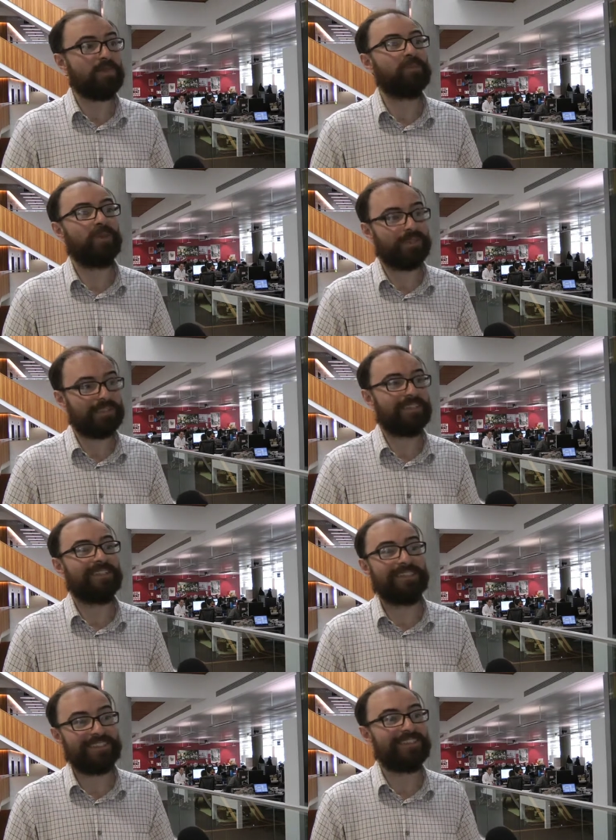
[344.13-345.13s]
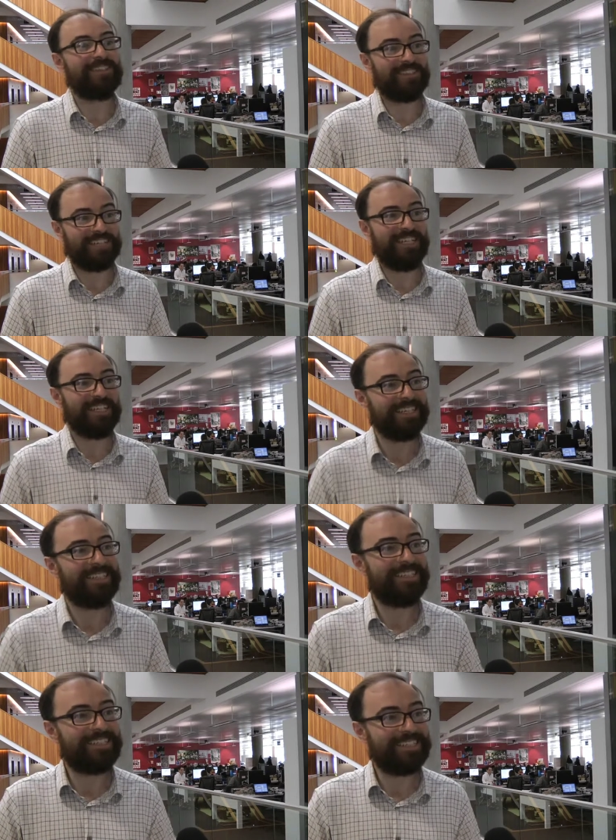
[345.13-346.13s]
spot dodgy
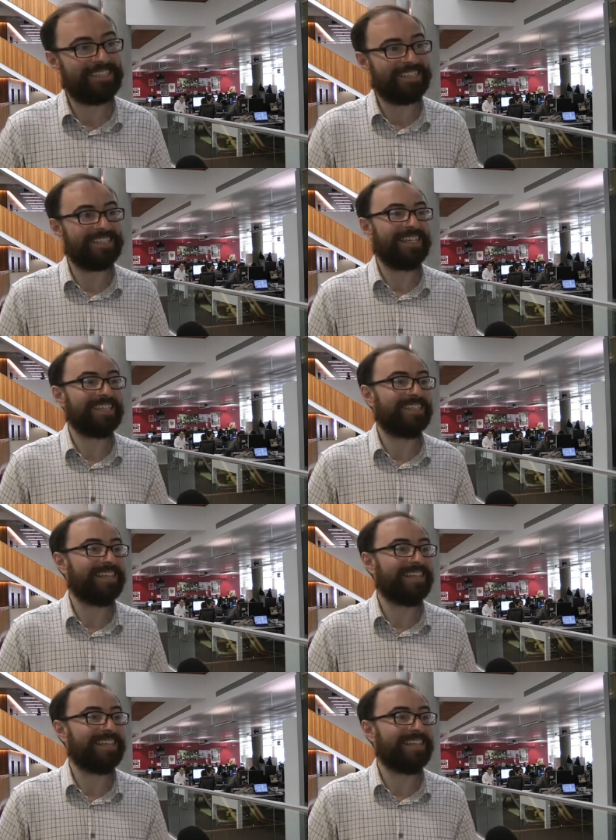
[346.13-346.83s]
statistics.